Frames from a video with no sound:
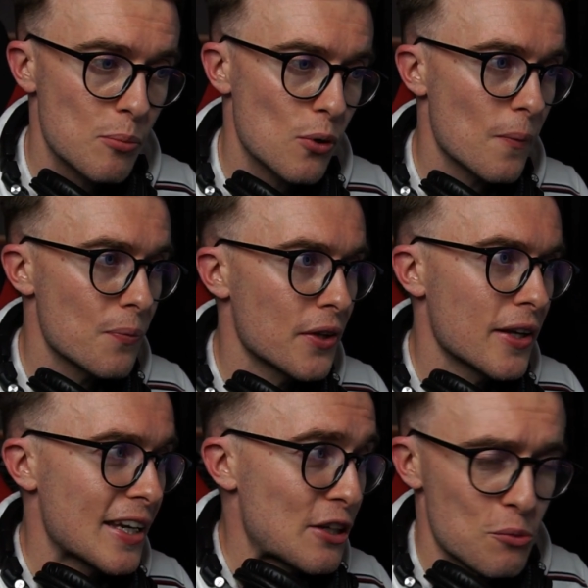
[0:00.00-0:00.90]
But
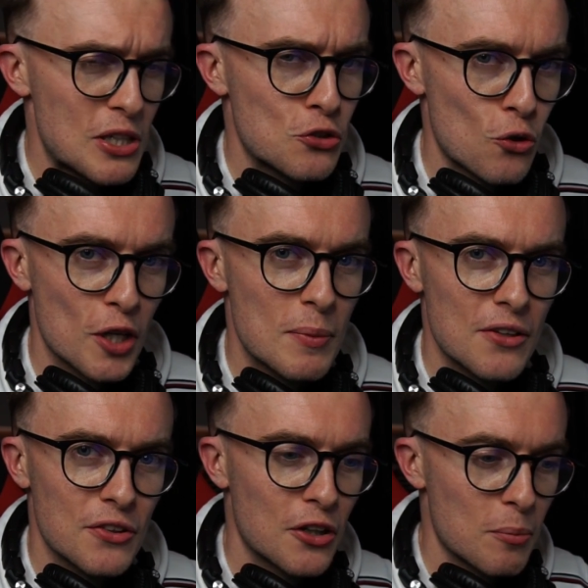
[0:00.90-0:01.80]
he doesn't really strike me
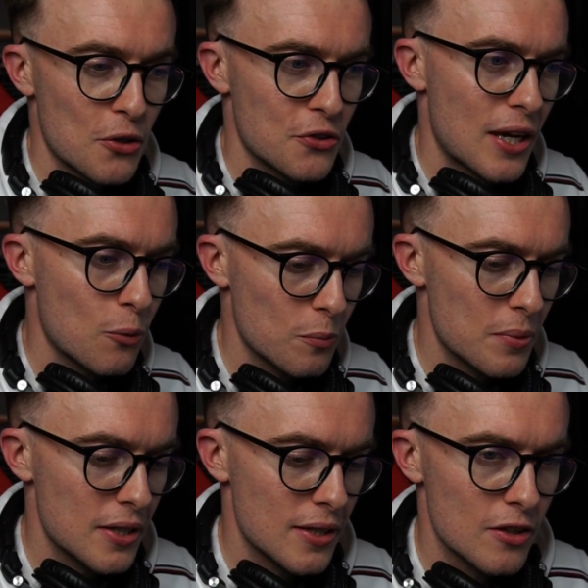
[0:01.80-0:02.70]
as the kind of person that would
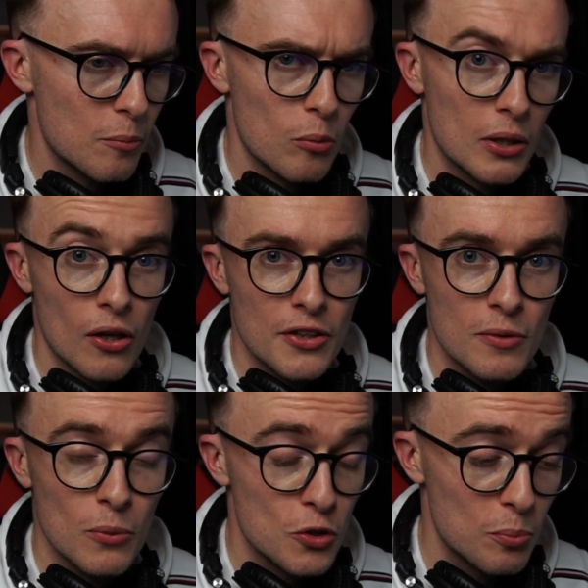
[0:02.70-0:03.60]
be in the public eye too much.